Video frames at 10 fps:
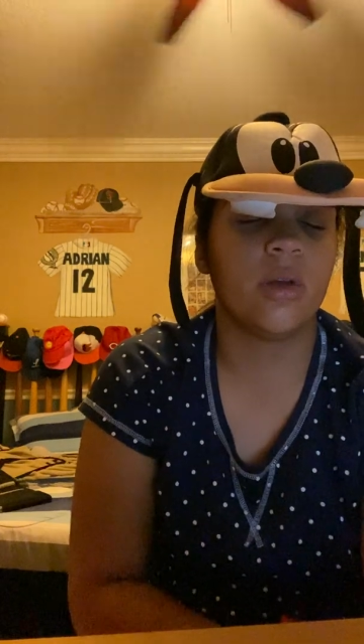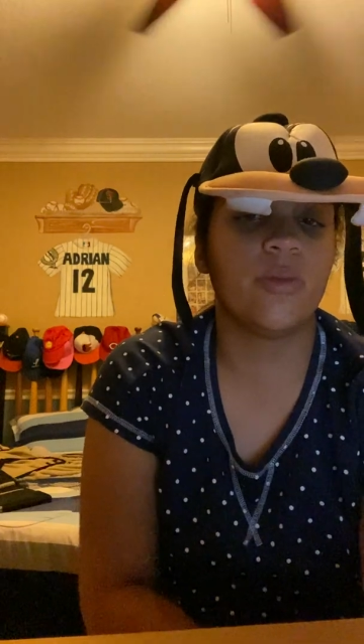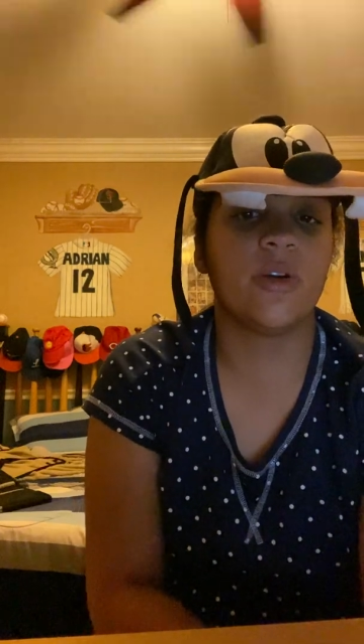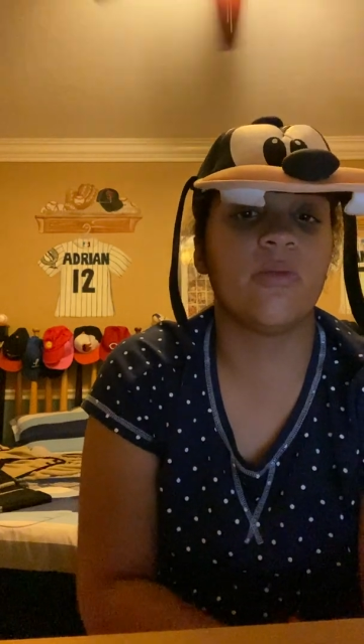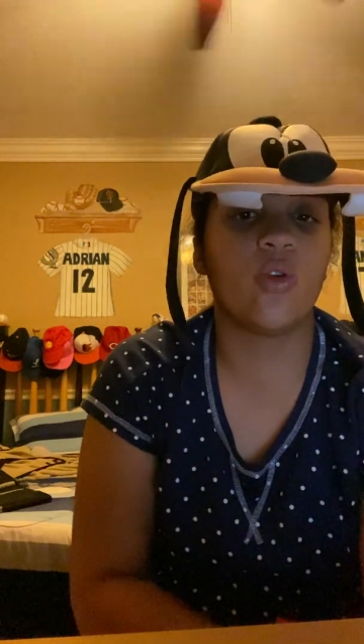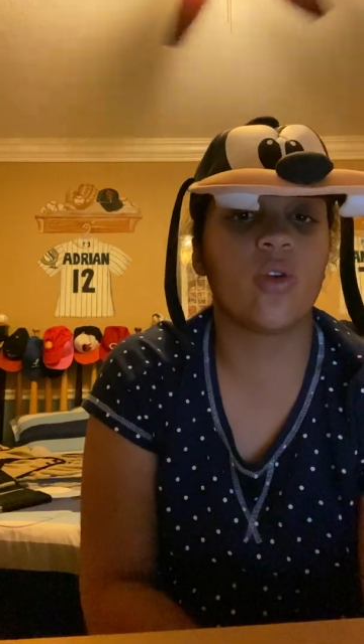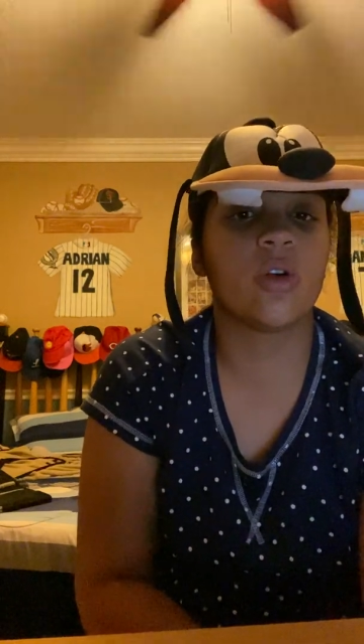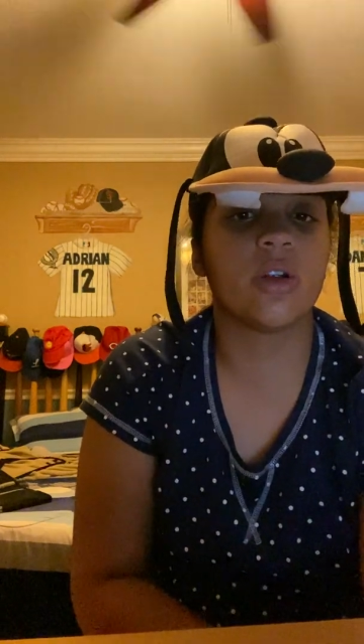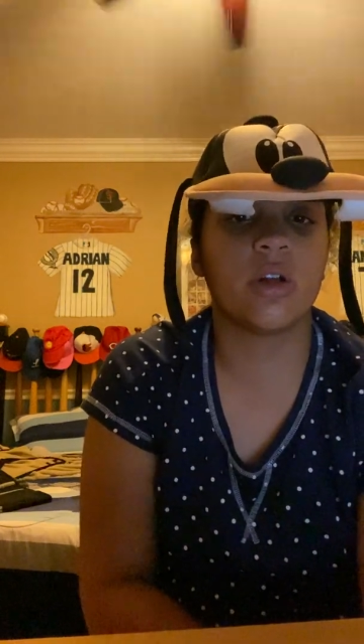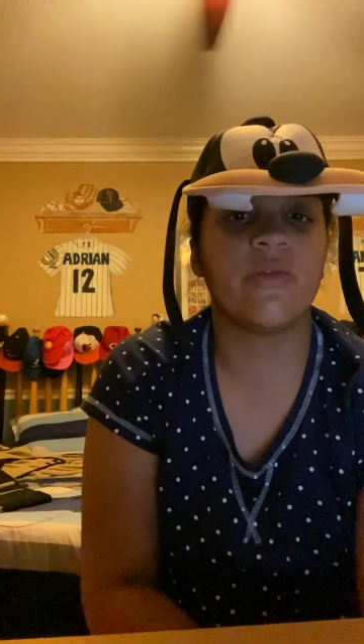but
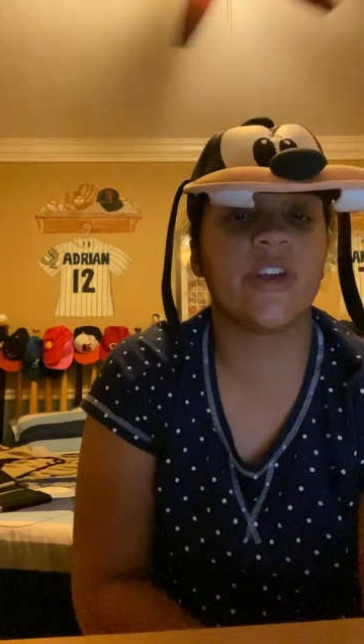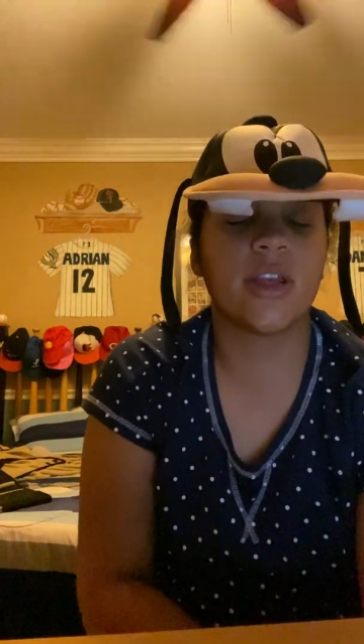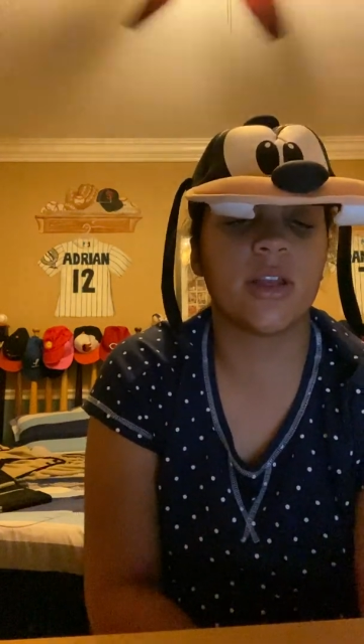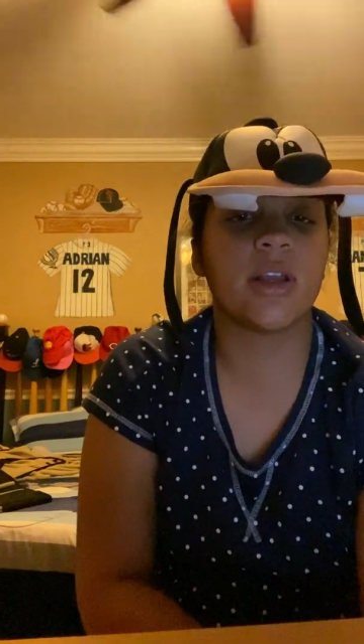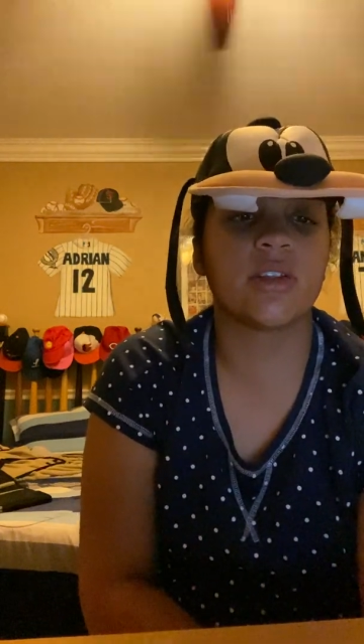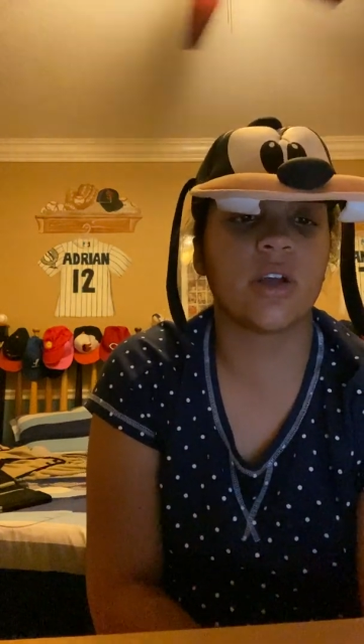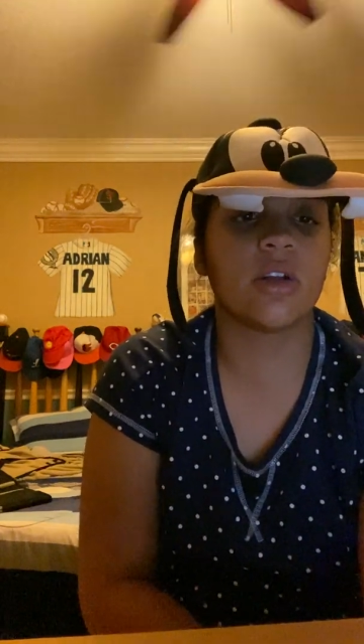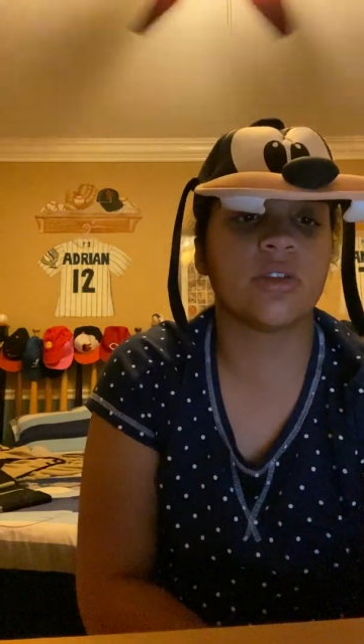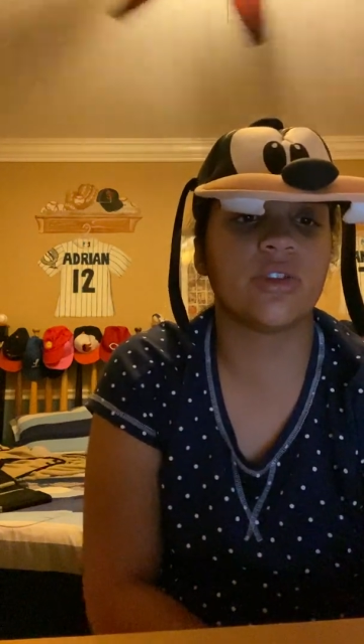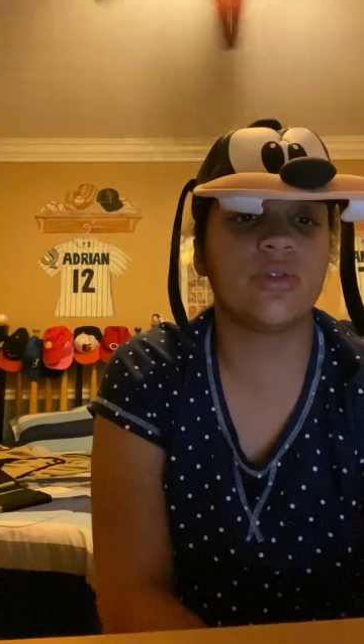more of it has
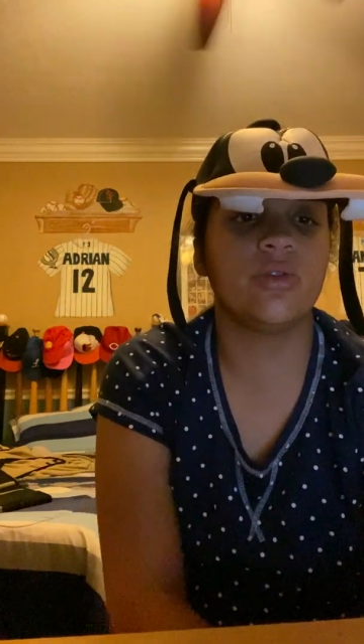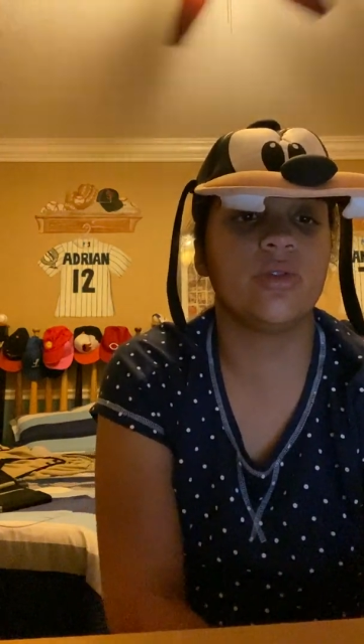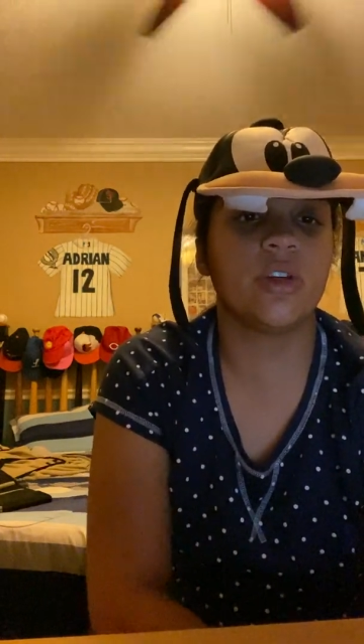gone to